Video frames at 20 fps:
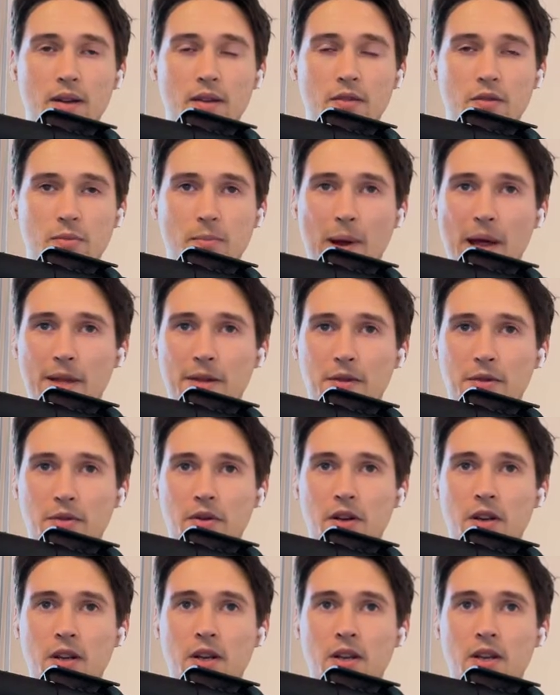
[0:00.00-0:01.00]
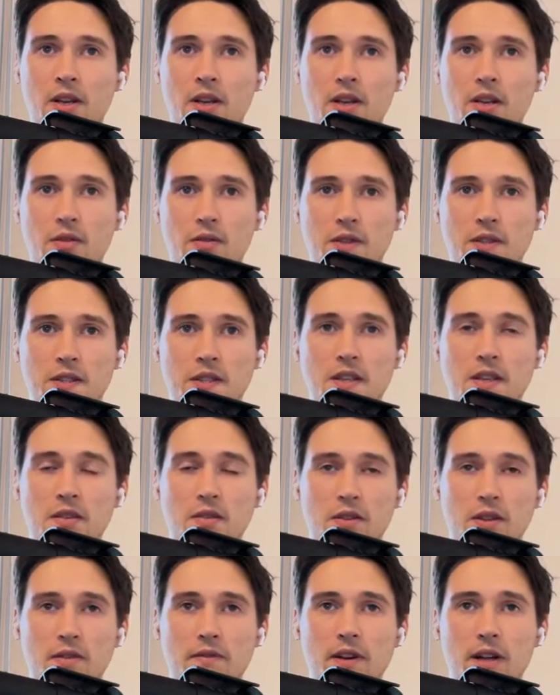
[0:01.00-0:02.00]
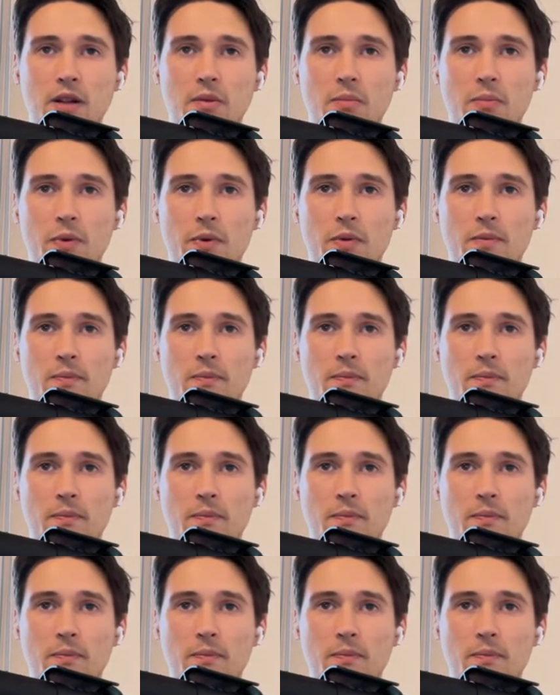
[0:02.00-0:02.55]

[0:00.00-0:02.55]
your mentor your senior developer